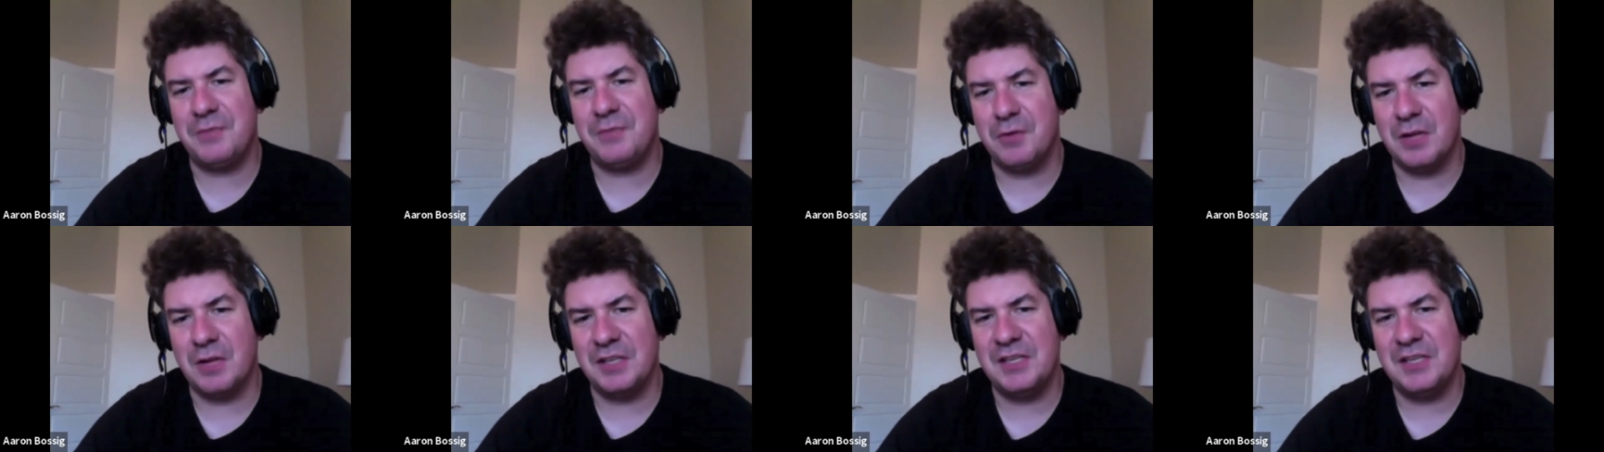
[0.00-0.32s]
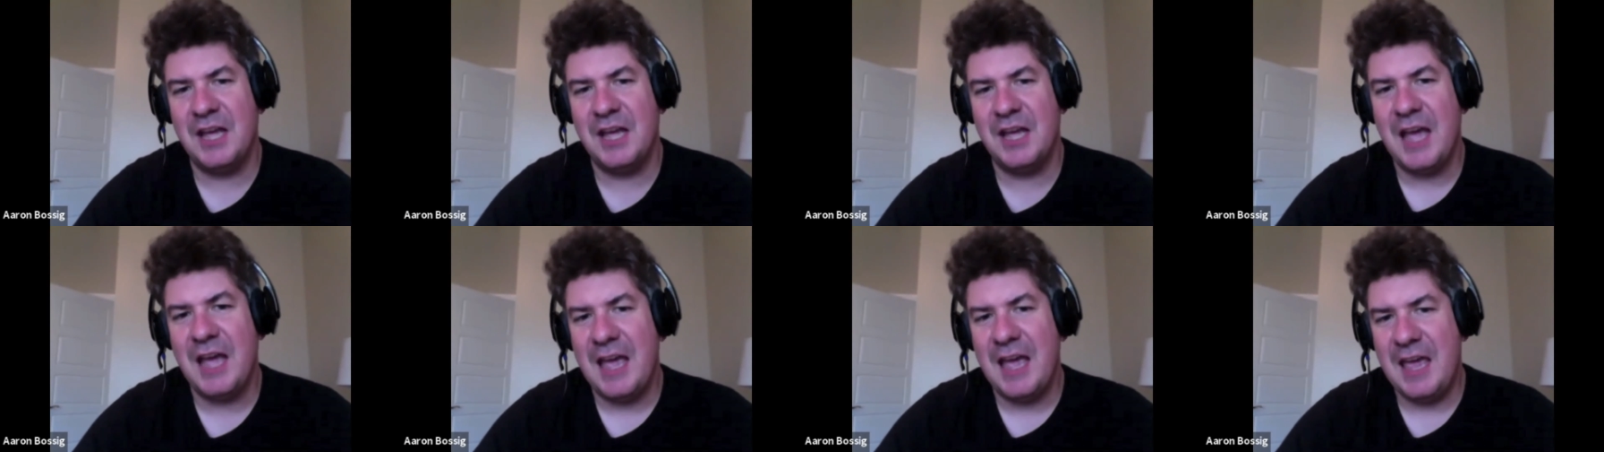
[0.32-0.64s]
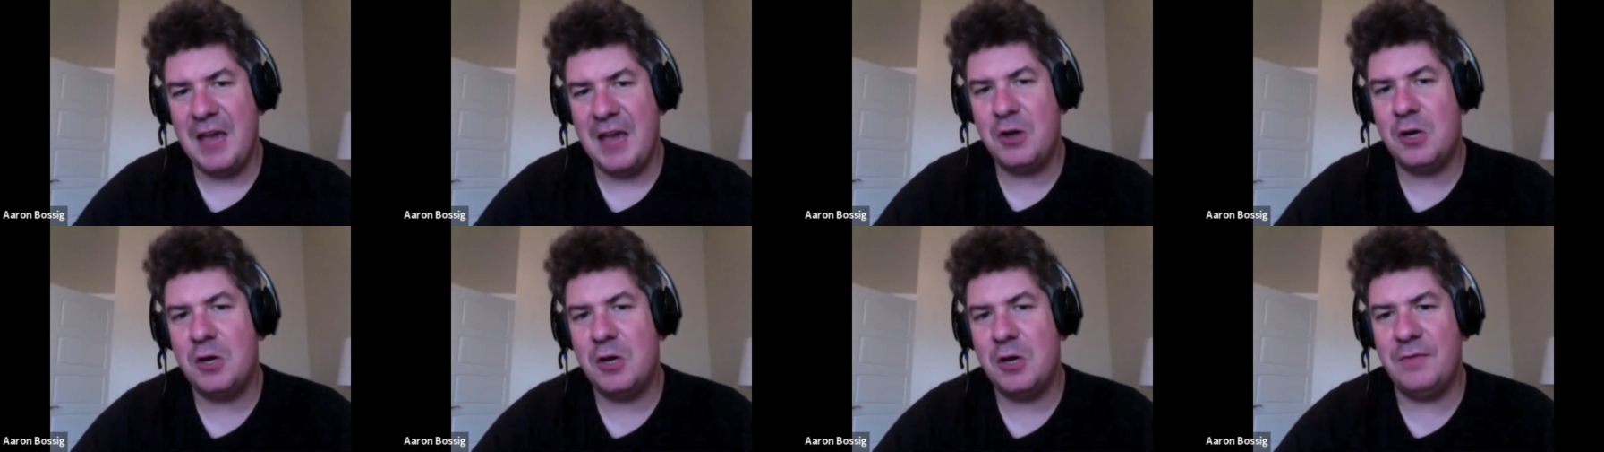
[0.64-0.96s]
you realize
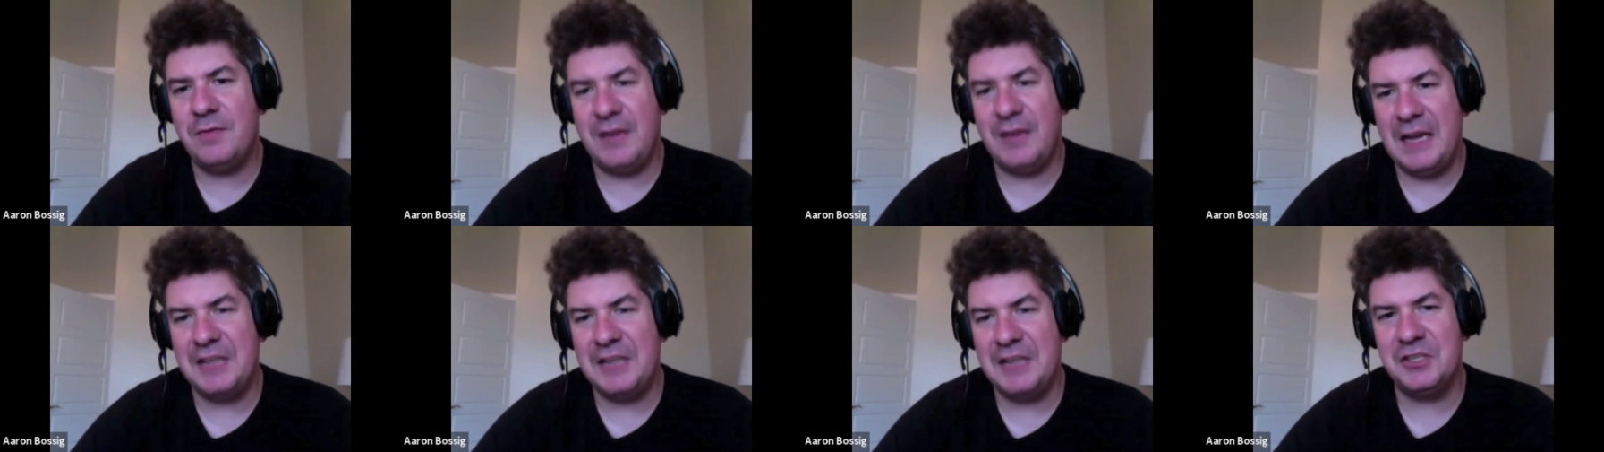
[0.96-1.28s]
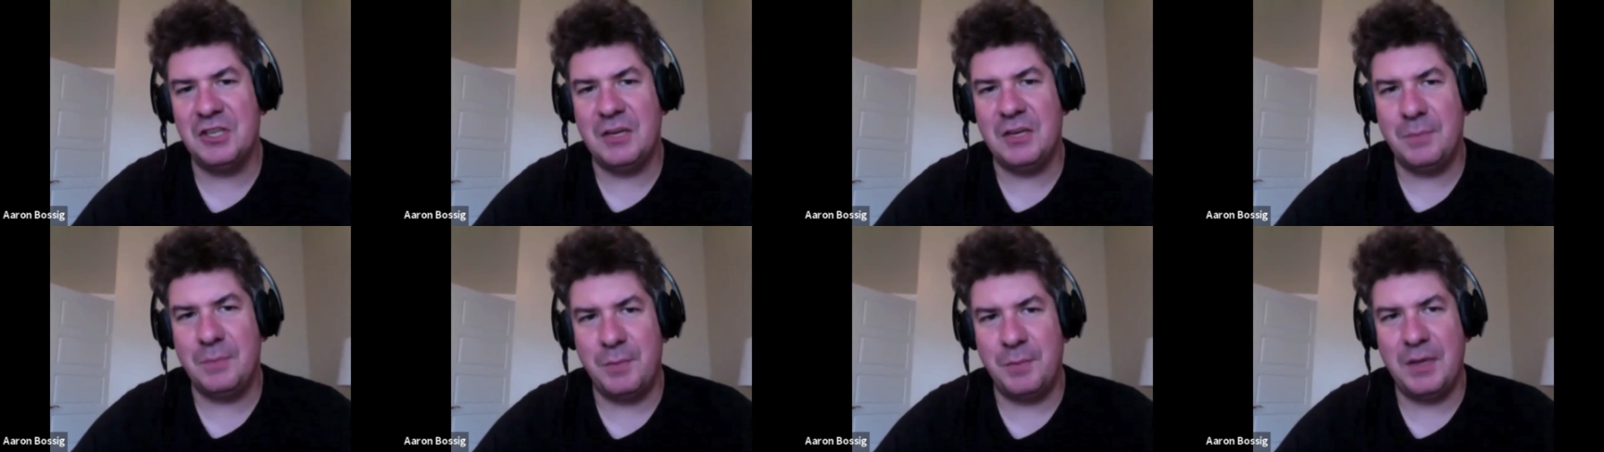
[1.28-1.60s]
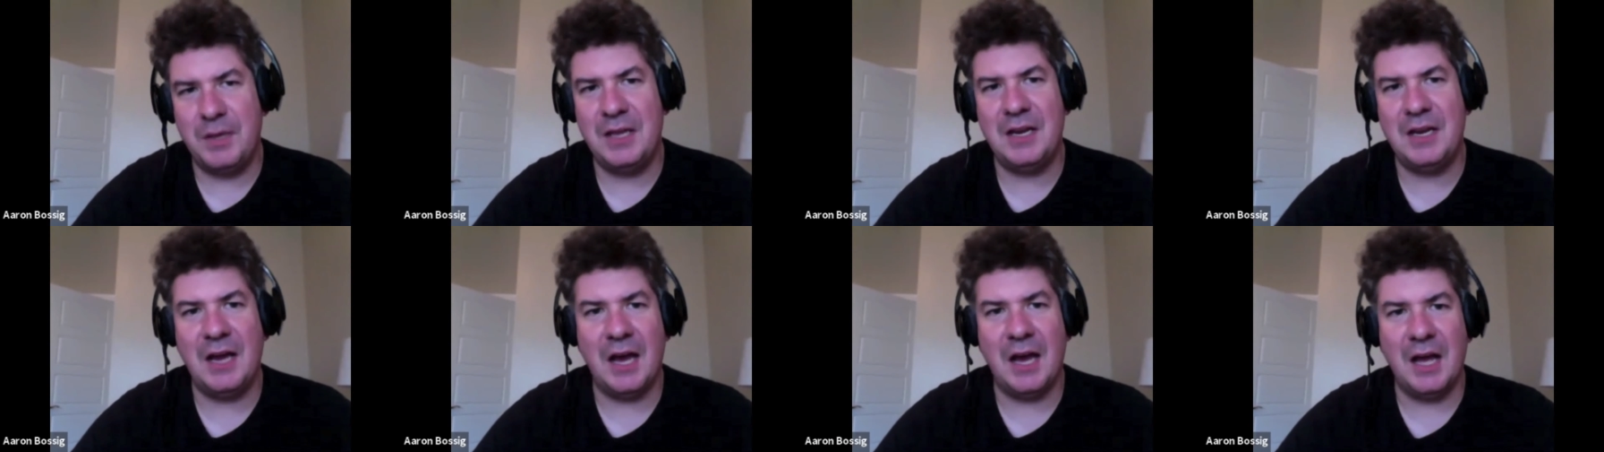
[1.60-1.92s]
it could have easily
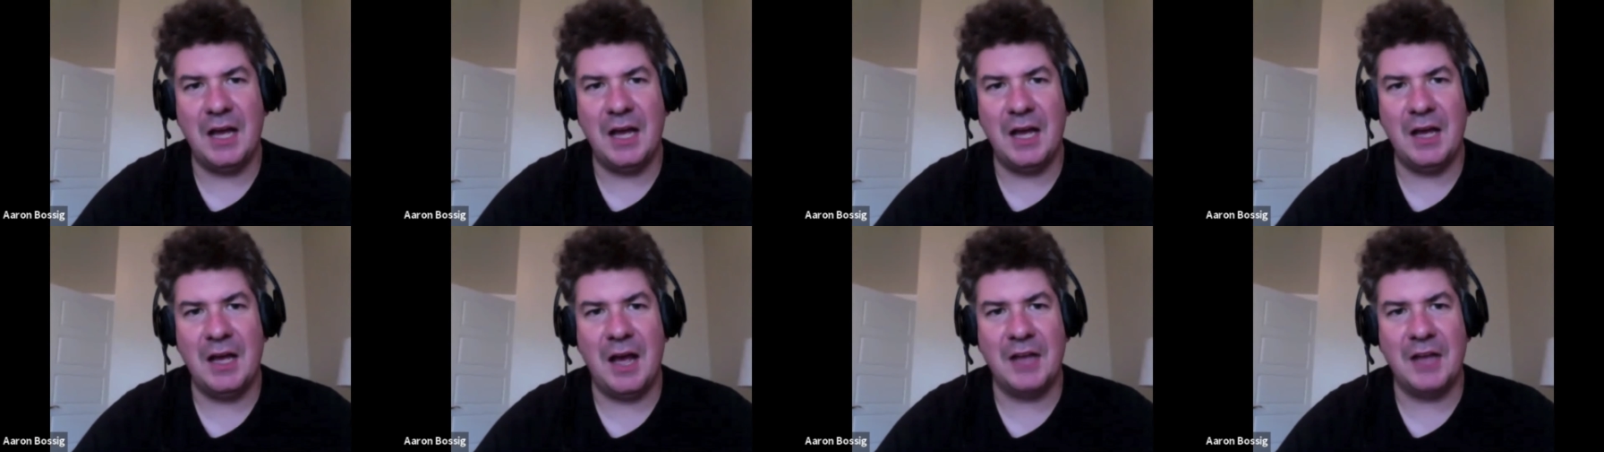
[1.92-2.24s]
been a,